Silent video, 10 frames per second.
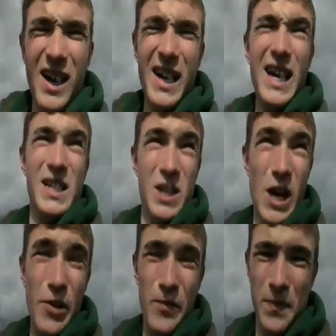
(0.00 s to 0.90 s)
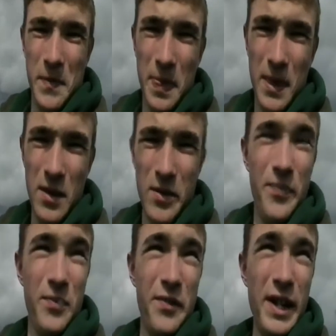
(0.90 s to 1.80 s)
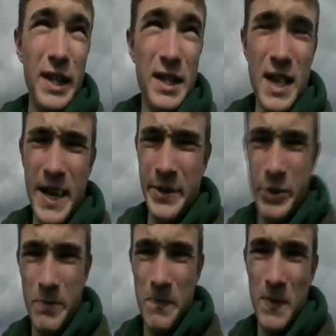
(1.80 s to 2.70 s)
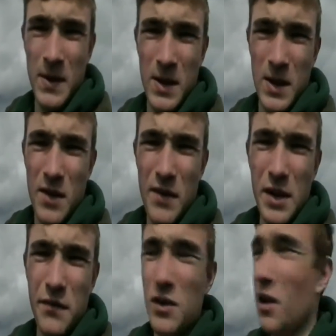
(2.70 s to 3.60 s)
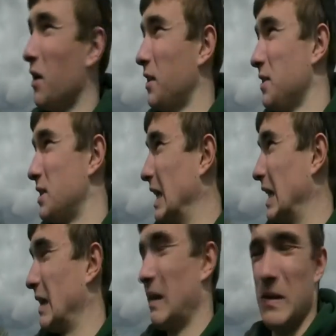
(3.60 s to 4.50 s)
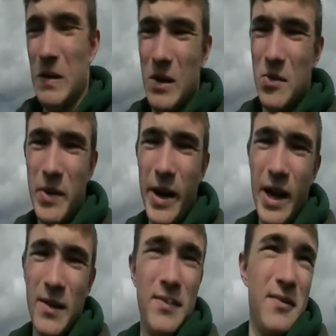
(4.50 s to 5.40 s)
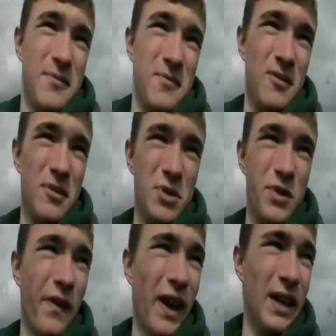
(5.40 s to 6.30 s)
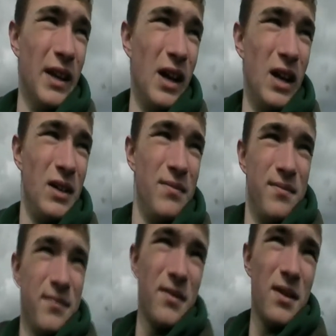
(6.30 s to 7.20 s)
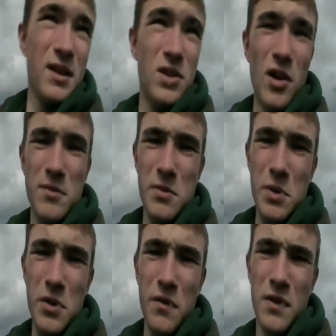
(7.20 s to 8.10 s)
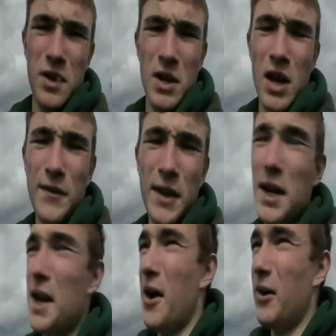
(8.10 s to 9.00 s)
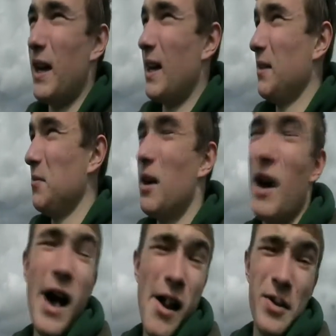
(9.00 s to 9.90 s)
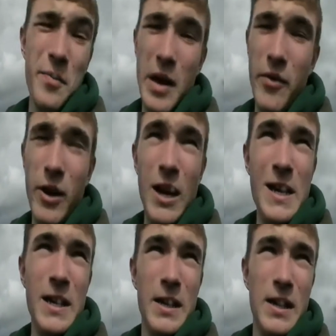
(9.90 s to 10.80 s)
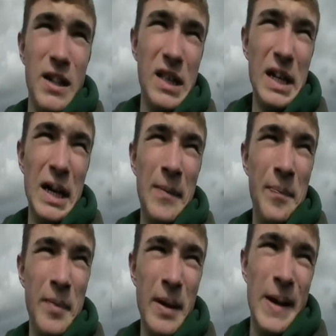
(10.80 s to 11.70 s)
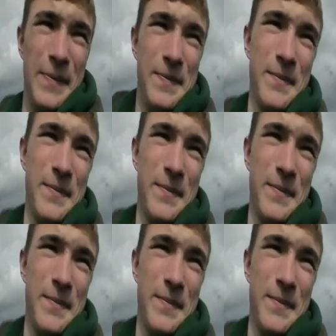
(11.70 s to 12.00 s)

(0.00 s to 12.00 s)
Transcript: Okay, so we've had the tench, we've had a few liners, but I'm just feeling that it's time to move. I've done an hour here, well, an hour and a bit really, but